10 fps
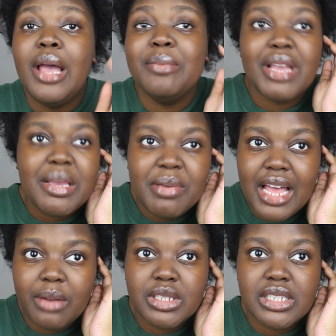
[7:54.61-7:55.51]
Maybe
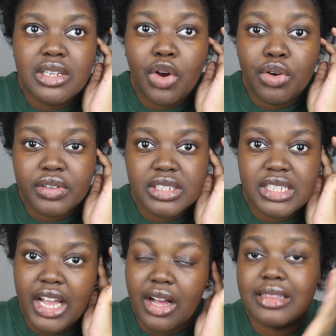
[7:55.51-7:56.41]
that was an
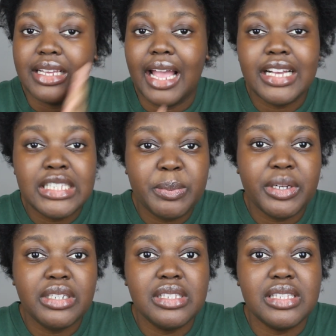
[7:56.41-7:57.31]
oversight on the
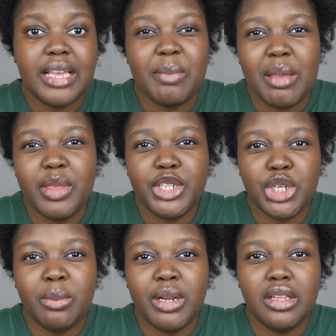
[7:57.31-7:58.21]
experts. Like, maybe they should
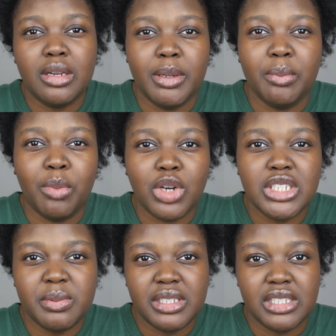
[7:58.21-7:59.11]
have been a little bit more
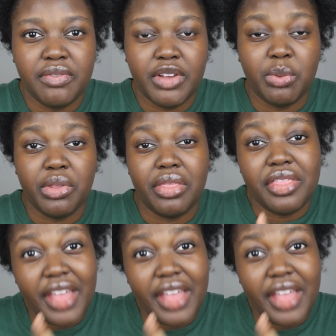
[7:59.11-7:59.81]
specific with